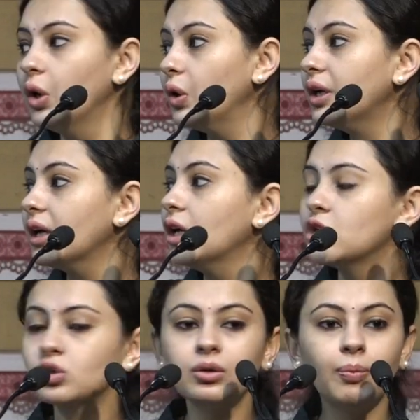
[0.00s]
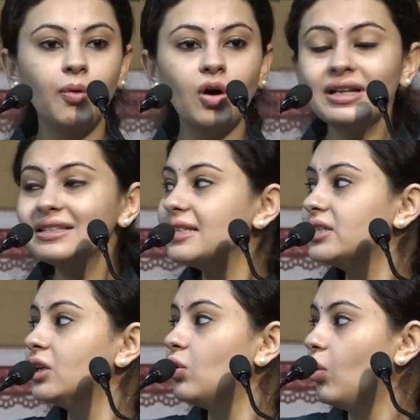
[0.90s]
okay so the
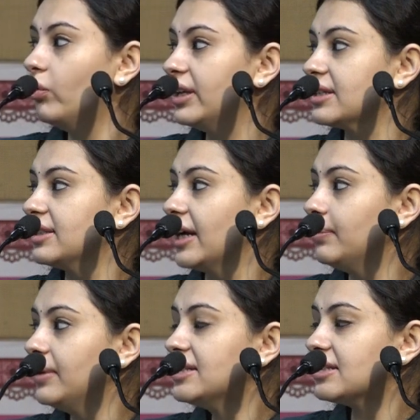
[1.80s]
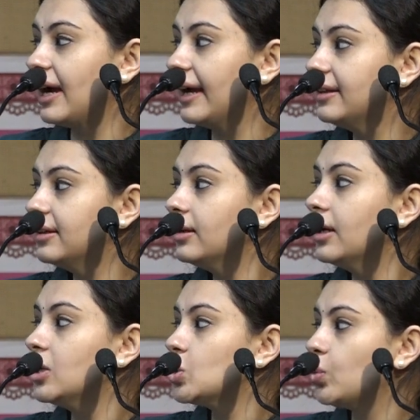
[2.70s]
polycystic ovaries that means either
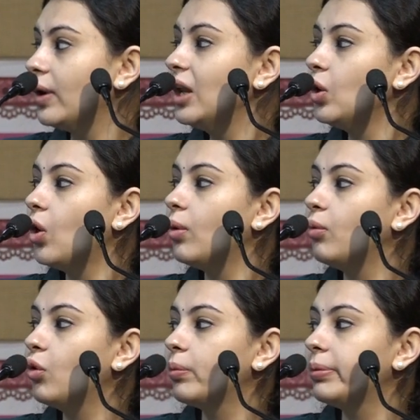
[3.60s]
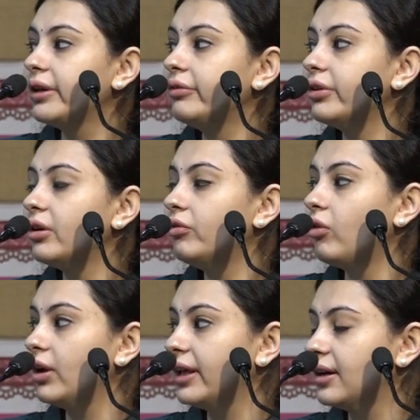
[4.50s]
12 or more peripheral
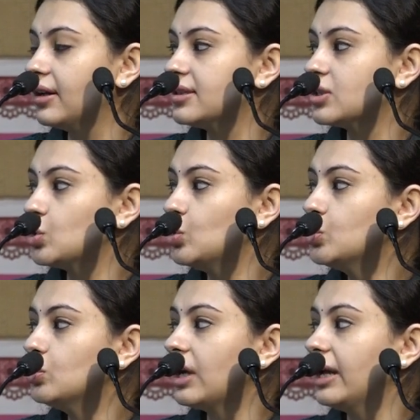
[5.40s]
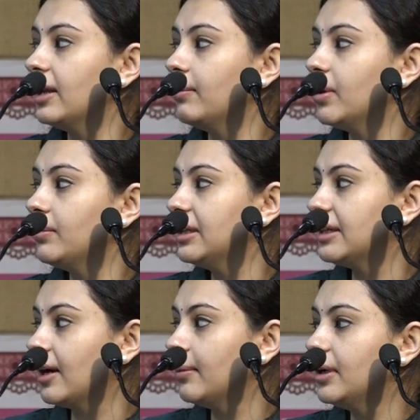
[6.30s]
follicles 2 to 9 mm in
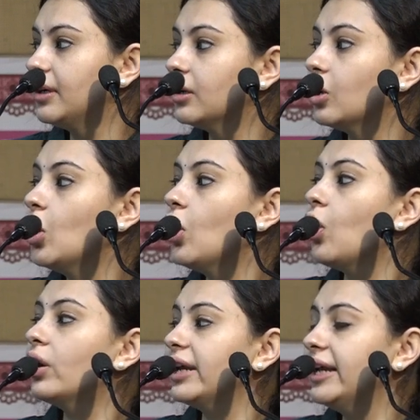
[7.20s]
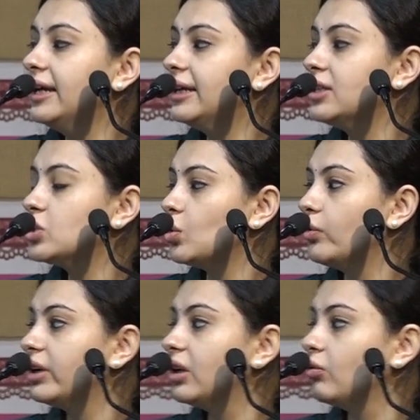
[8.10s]
diameter or increased
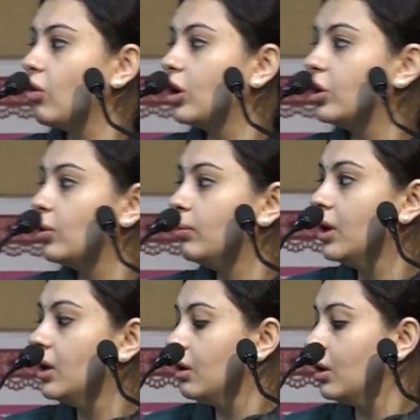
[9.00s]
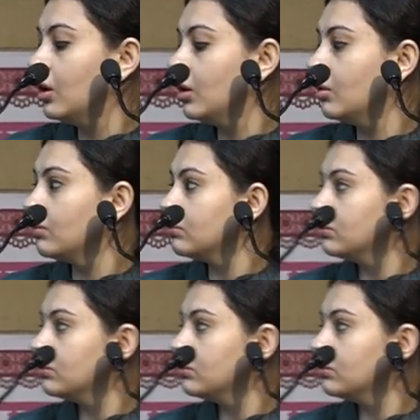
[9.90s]
ovarian volume uh,